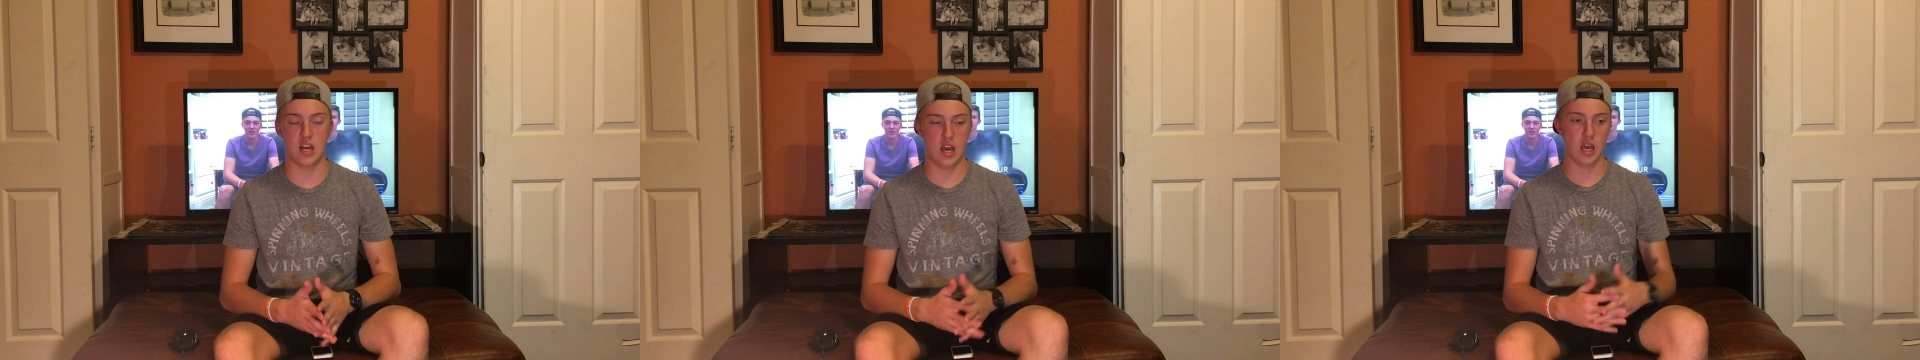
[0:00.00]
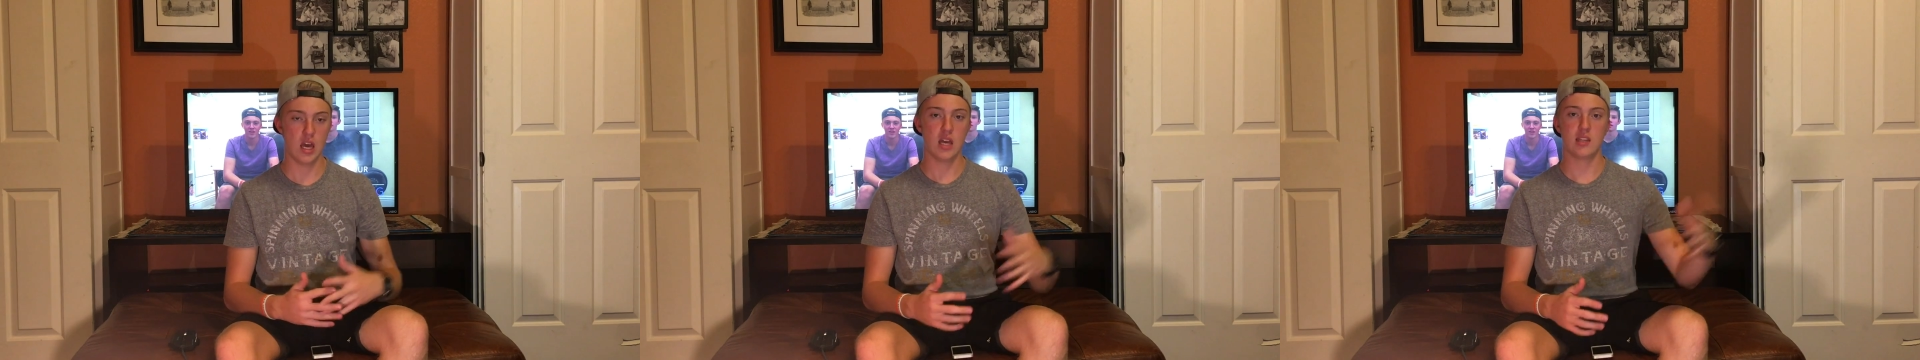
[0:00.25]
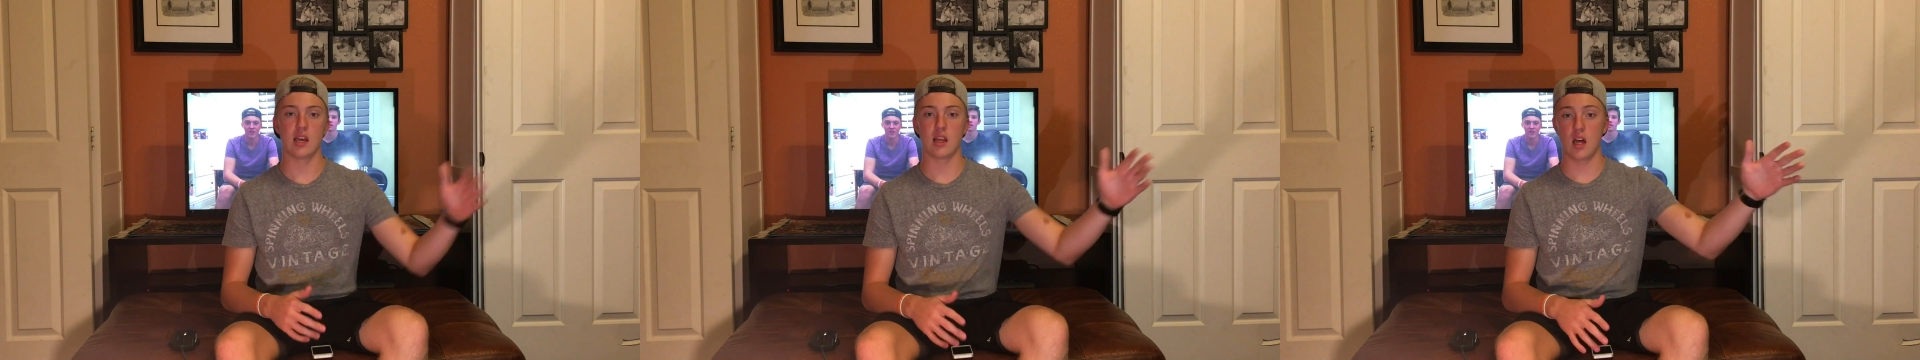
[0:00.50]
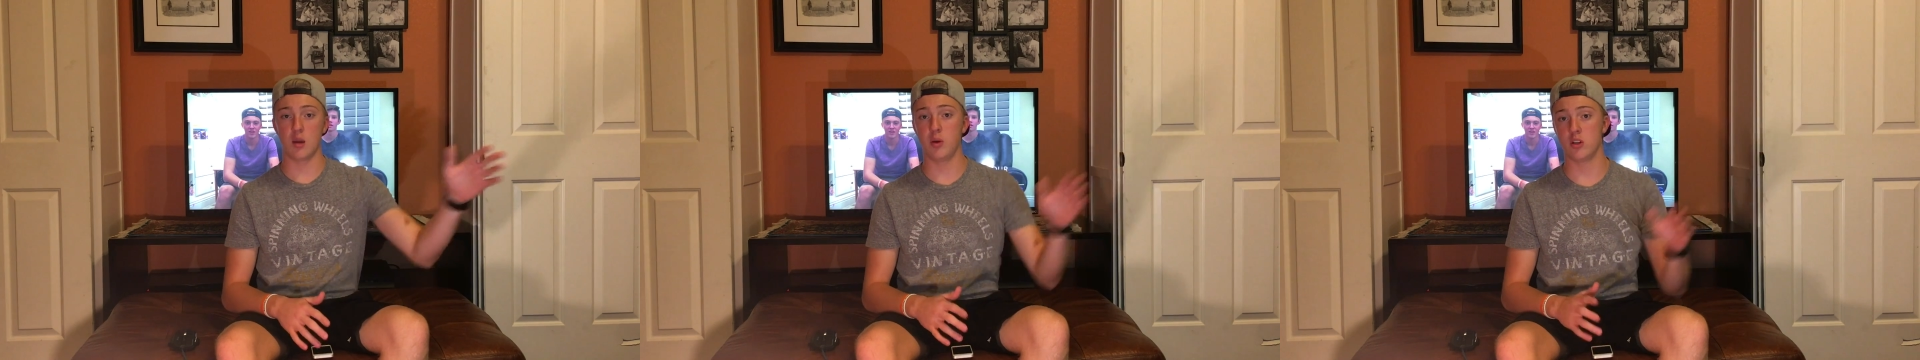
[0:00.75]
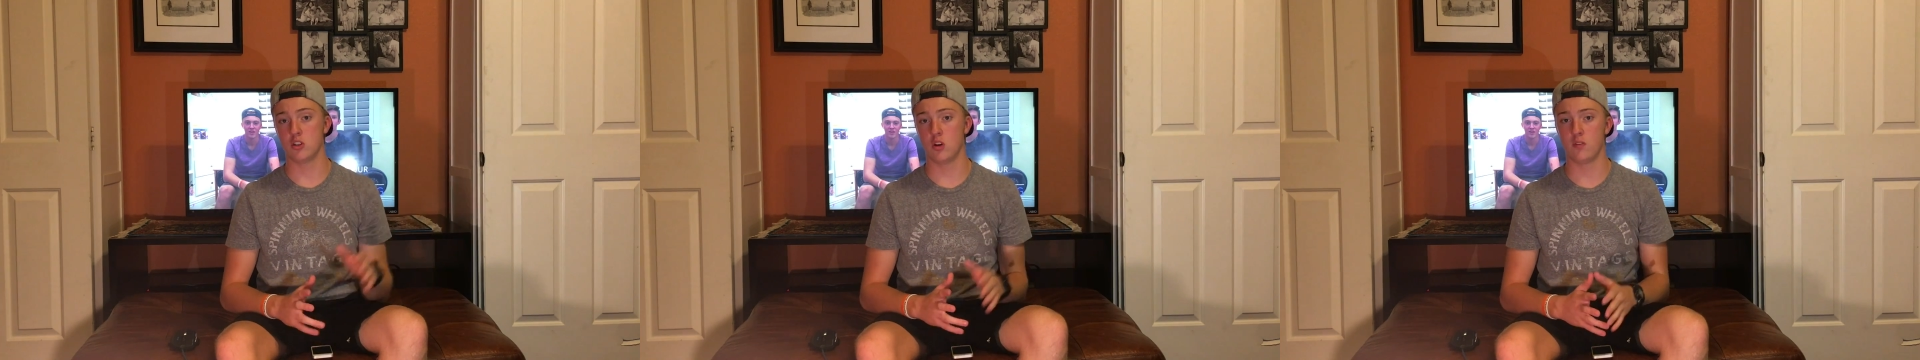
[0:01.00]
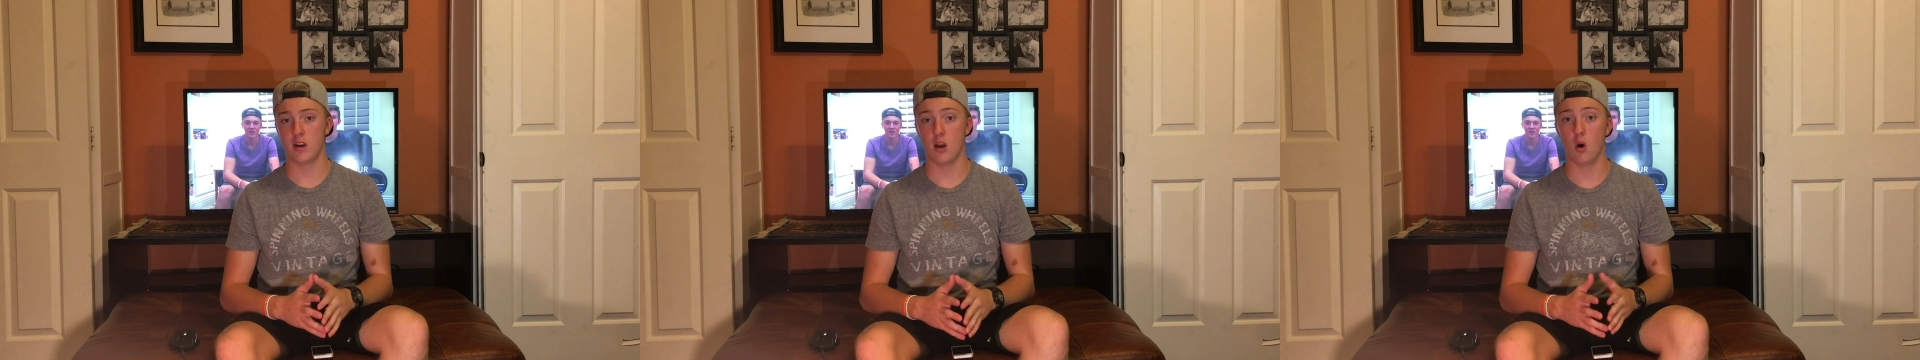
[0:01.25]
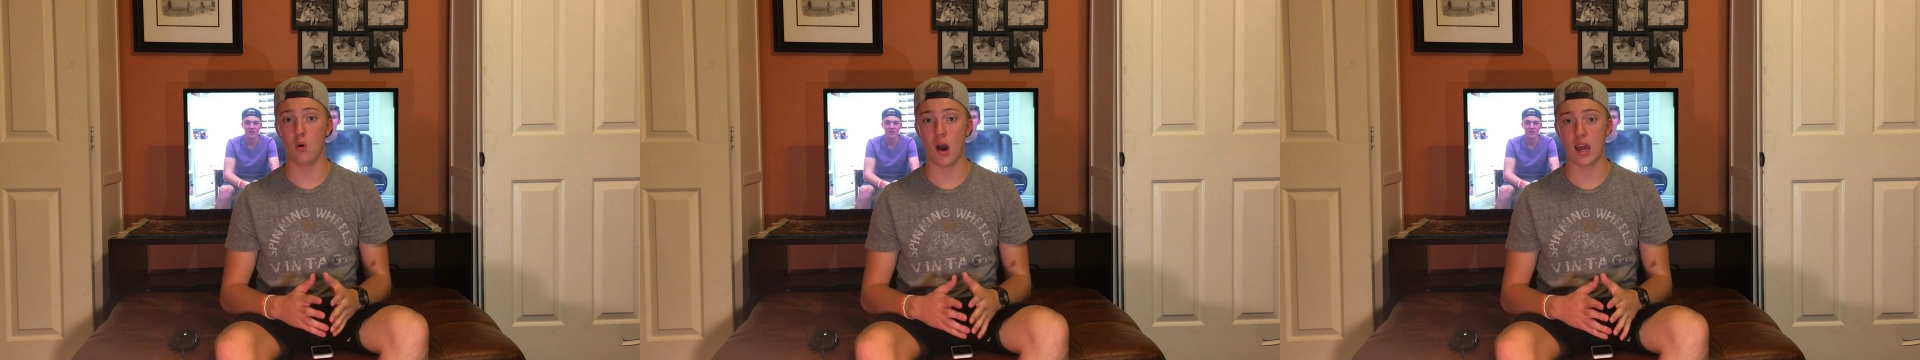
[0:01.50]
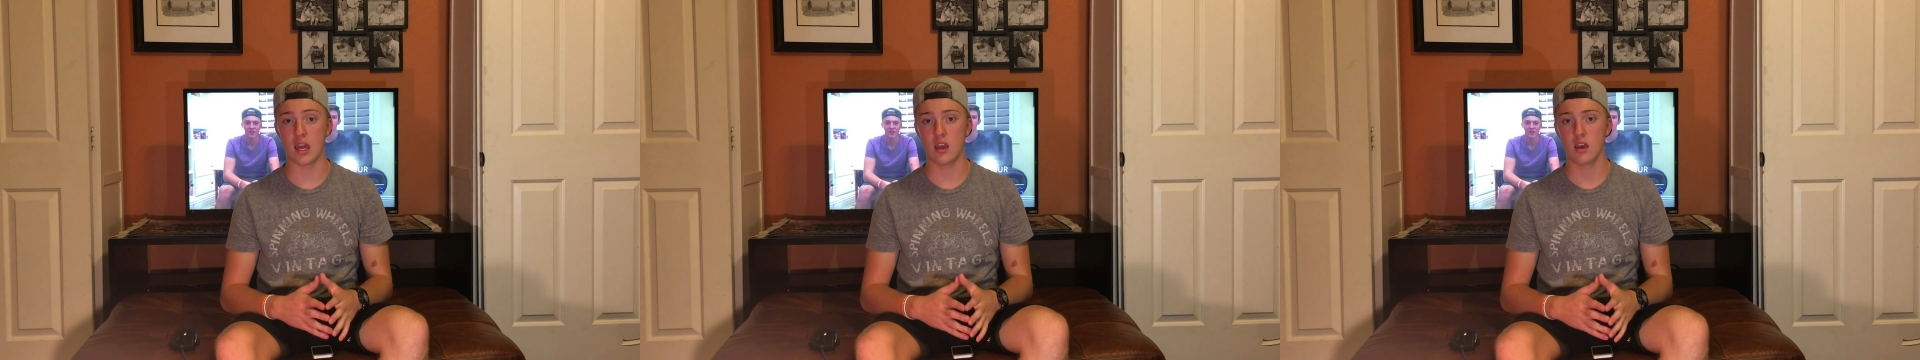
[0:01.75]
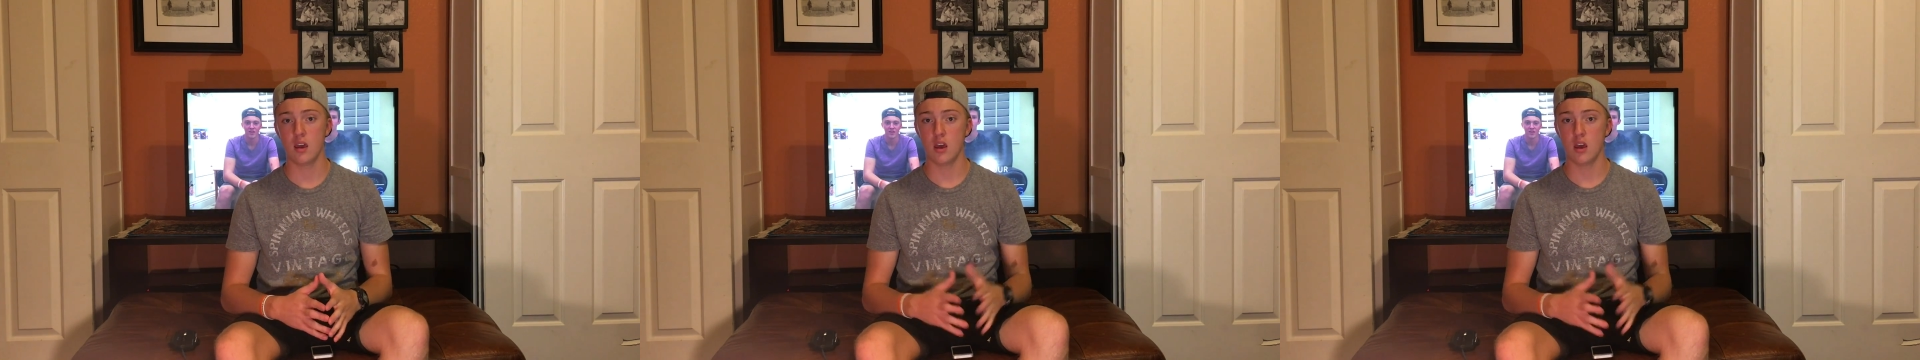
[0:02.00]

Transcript: I take a lot of pictures over in Hawaii,